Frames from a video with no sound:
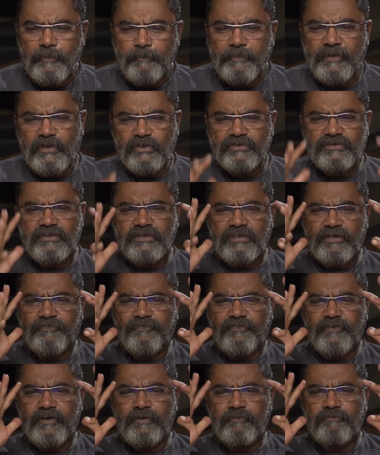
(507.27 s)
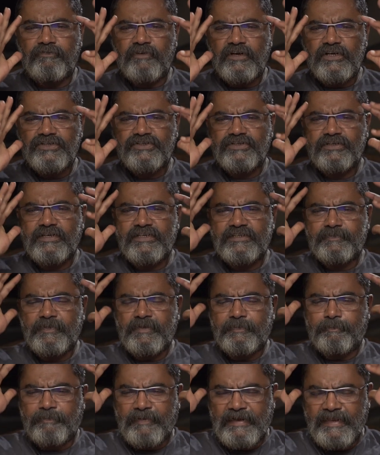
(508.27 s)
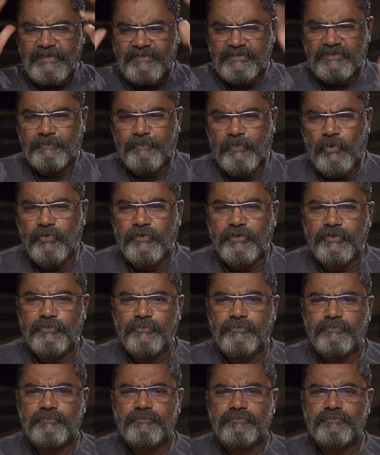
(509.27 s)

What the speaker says: because a different version has been placed upon you.